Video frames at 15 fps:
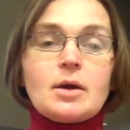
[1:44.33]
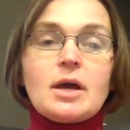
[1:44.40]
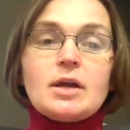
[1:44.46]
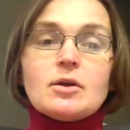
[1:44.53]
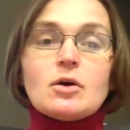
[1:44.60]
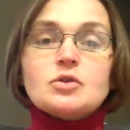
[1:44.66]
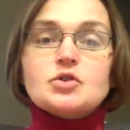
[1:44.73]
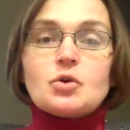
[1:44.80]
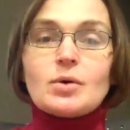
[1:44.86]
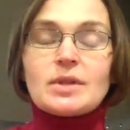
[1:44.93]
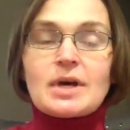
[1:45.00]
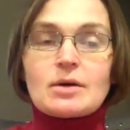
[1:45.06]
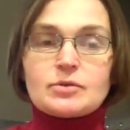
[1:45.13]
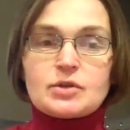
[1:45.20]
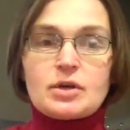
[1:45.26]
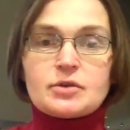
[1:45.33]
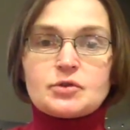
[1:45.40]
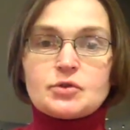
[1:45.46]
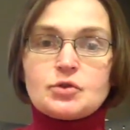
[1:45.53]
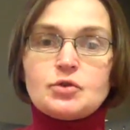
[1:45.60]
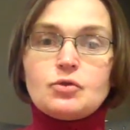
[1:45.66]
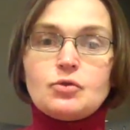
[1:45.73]
and also allows
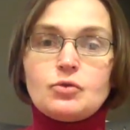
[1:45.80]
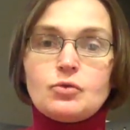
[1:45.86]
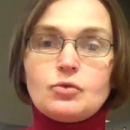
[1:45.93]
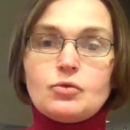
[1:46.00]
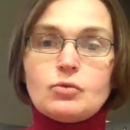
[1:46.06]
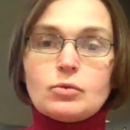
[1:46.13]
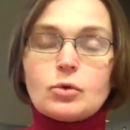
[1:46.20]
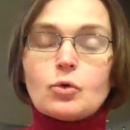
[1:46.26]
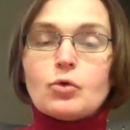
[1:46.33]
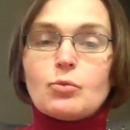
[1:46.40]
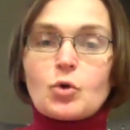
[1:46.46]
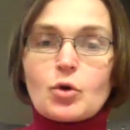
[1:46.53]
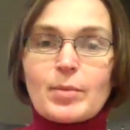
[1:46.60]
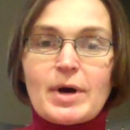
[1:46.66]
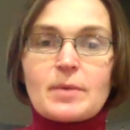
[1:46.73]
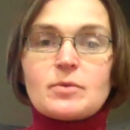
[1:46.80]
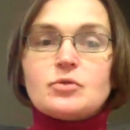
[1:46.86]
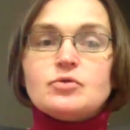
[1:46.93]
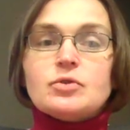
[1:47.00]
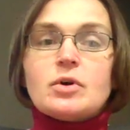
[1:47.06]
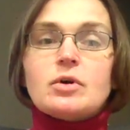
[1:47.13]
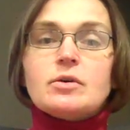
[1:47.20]
us to learn more about the
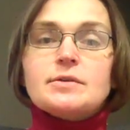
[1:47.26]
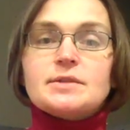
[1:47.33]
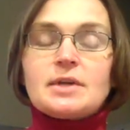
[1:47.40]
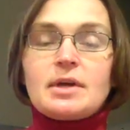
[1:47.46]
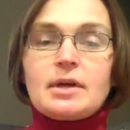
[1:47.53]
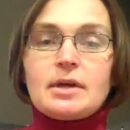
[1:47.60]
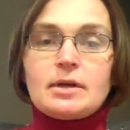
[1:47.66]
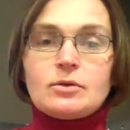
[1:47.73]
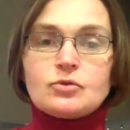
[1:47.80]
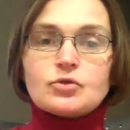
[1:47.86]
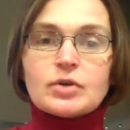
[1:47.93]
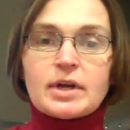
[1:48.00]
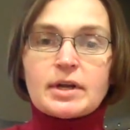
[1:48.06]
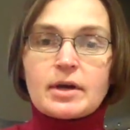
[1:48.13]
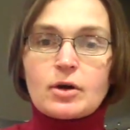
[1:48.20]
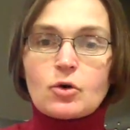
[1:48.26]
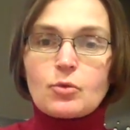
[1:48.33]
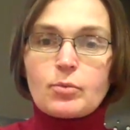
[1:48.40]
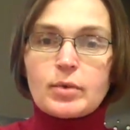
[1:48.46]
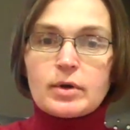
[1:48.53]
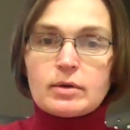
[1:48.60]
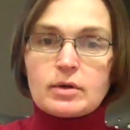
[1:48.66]
drugs and try to
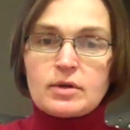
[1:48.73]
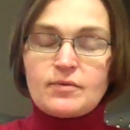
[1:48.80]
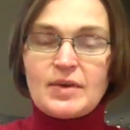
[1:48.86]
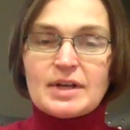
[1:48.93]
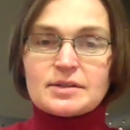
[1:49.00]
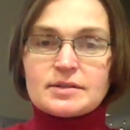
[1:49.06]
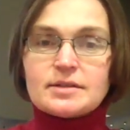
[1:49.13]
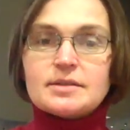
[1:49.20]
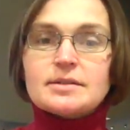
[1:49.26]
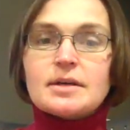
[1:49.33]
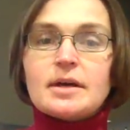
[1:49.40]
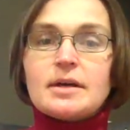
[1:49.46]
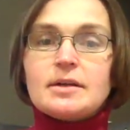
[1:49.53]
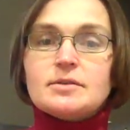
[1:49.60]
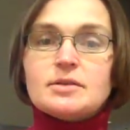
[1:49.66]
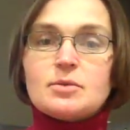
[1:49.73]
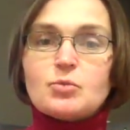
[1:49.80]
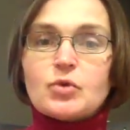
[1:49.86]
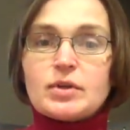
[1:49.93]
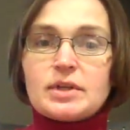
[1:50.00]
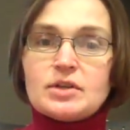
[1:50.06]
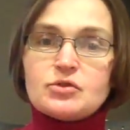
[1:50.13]
help advance the science
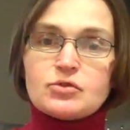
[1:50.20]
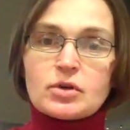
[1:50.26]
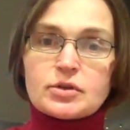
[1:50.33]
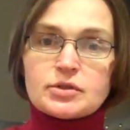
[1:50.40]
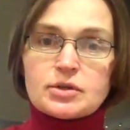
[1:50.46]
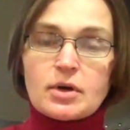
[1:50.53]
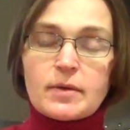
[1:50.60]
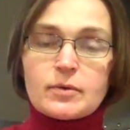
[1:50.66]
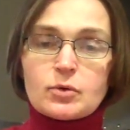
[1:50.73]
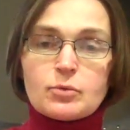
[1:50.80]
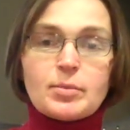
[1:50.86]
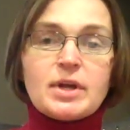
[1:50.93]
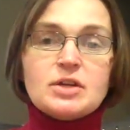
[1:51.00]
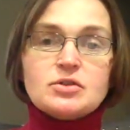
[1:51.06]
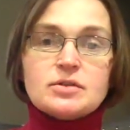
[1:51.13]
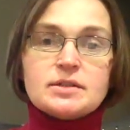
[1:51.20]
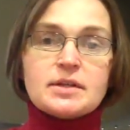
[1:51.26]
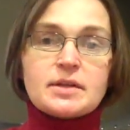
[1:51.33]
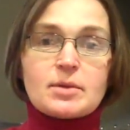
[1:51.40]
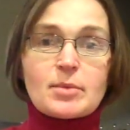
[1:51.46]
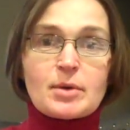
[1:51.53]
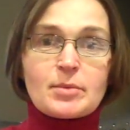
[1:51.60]
and bring these drugs to other patients
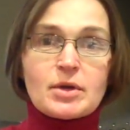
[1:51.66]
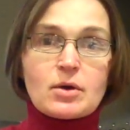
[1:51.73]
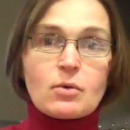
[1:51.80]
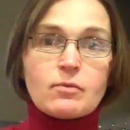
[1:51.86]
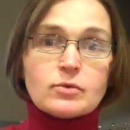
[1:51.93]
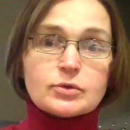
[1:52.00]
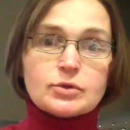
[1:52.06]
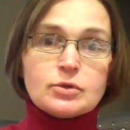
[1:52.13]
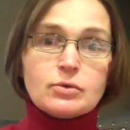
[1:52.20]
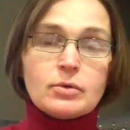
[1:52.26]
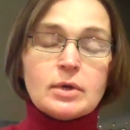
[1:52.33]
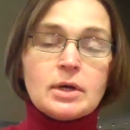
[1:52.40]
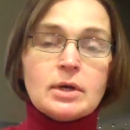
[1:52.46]
that they might be helpful to.